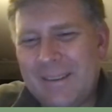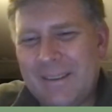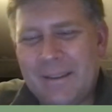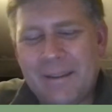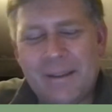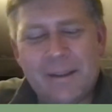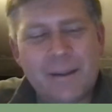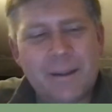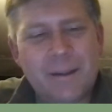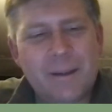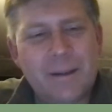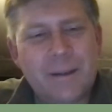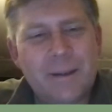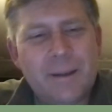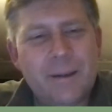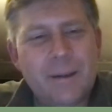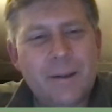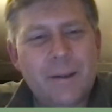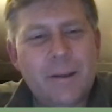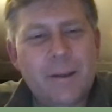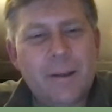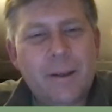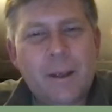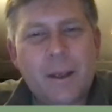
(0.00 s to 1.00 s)

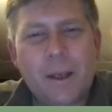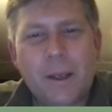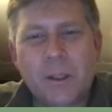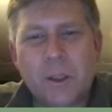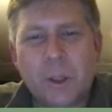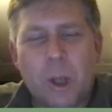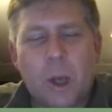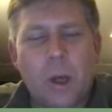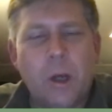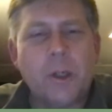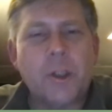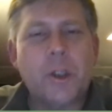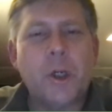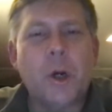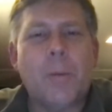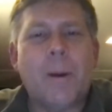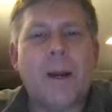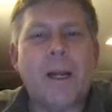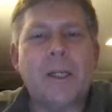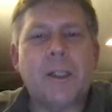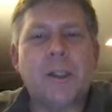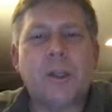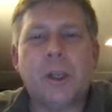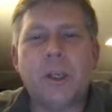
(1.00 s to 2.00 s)
As long as
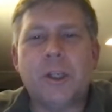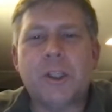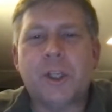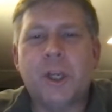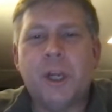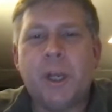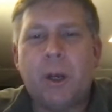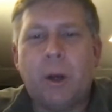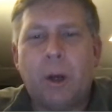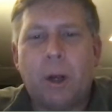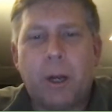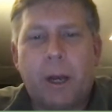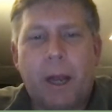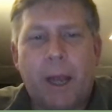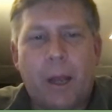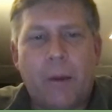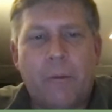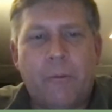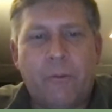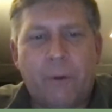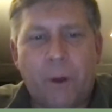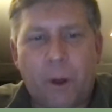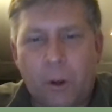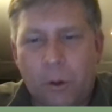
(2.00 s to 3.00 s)
nobody's listening on
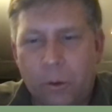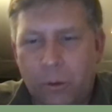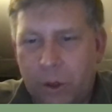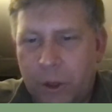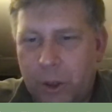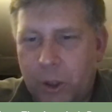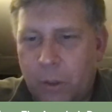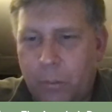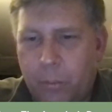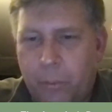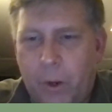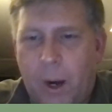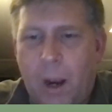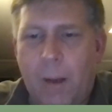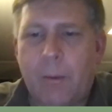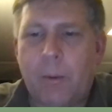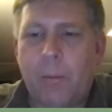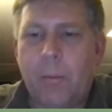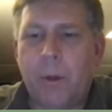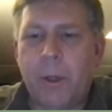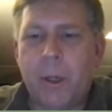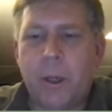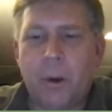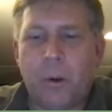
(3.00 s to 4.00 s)
headphones, they're
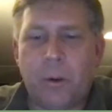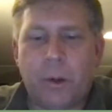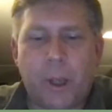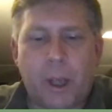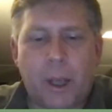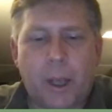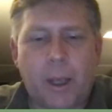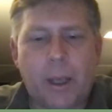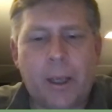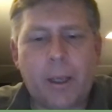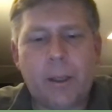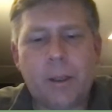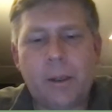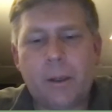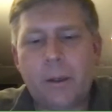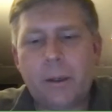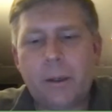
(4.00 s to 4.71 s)
probably okay.